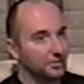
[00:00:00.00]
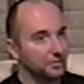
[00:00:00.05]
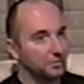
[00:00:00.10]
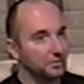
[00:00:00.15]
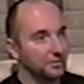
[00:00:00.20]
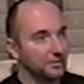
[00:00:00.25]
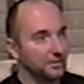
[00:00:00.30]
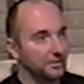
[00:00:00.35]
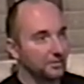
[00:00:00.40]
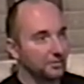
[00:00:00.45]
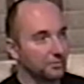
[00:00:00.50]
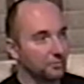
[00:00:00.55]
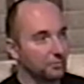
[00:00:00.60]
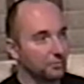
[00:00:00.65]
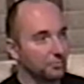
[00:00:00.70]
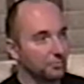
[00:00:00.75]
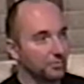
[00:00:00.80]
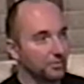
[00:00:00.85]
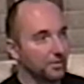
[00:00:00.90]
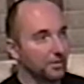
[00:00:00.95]
you know when the next
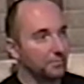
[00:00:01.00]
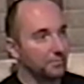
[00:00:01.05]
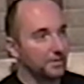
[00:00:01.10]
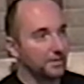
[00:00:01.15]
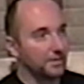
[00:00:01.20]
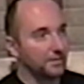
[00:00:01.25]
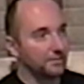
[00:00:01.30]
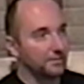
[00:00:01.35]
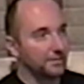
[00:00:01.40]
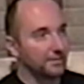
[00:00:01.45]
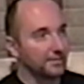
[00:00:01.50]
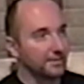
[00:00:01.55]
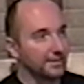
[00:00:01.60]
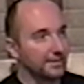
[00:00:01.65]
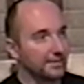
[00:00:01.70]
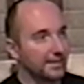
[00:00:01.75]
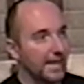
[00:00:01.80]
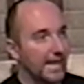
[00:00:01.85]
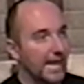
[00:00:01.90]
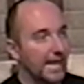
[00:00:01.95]
storm was coming, mm-hmm. things
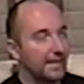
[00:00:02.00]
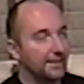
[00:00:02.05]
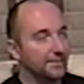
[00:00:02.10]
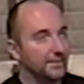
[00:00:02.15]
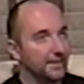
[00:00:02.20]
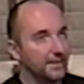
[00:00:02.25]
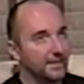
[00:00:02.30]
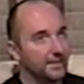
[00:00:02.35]
like that.